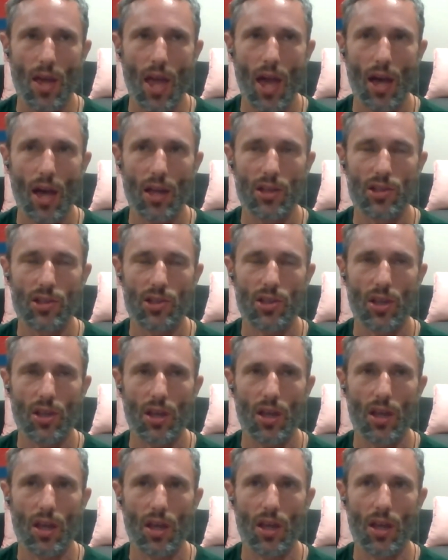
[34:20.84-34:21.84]
as,
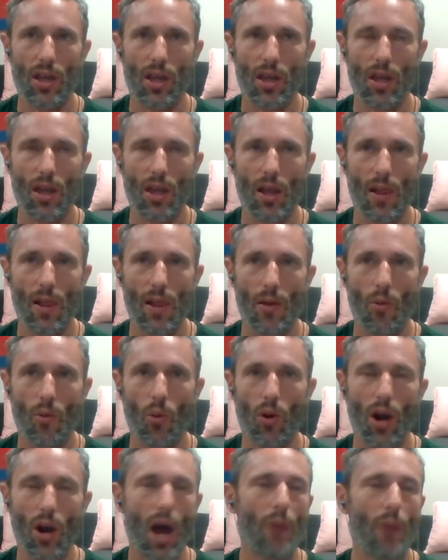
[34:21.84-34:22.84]

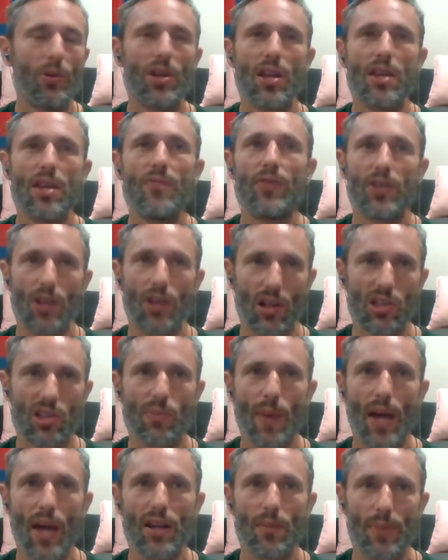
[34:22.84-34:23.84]
or I would even
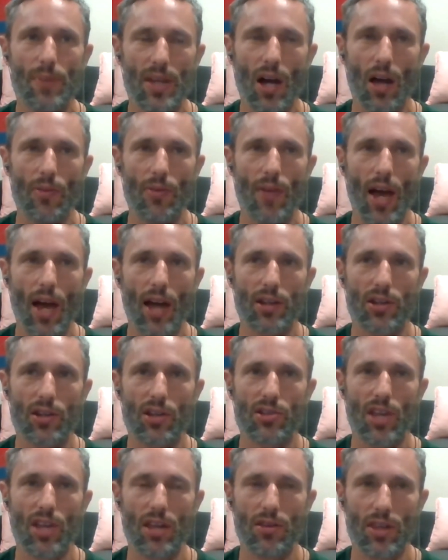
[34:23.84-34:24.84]
expand it beyond that to
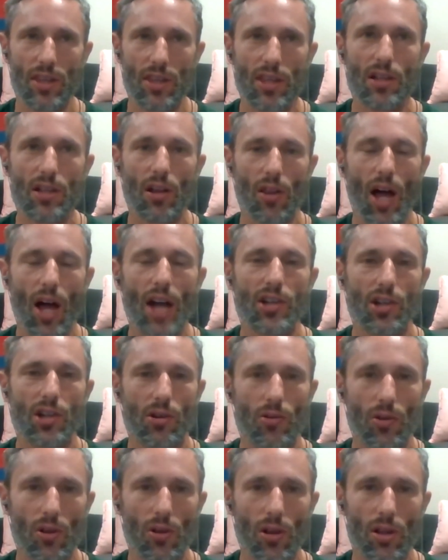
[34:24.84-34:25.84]
say the
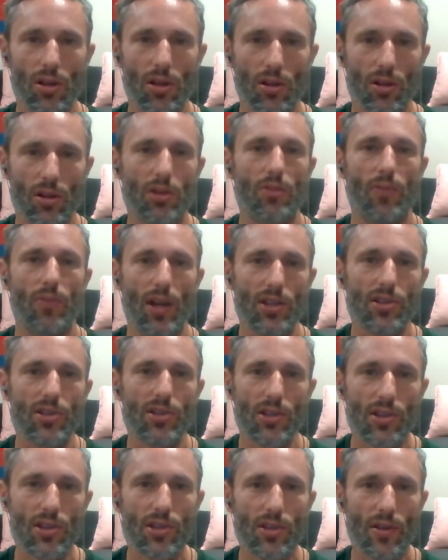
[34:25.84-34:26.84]
ecological
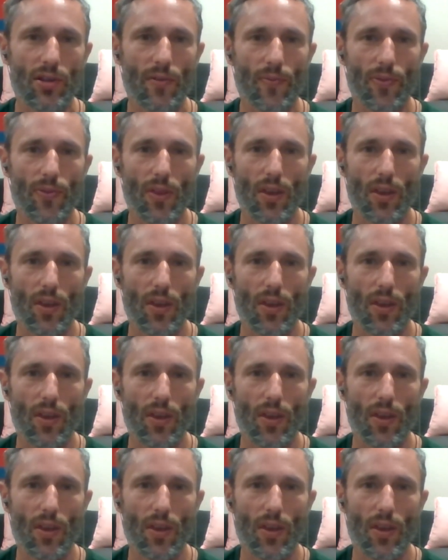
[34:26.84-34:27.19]
crisis.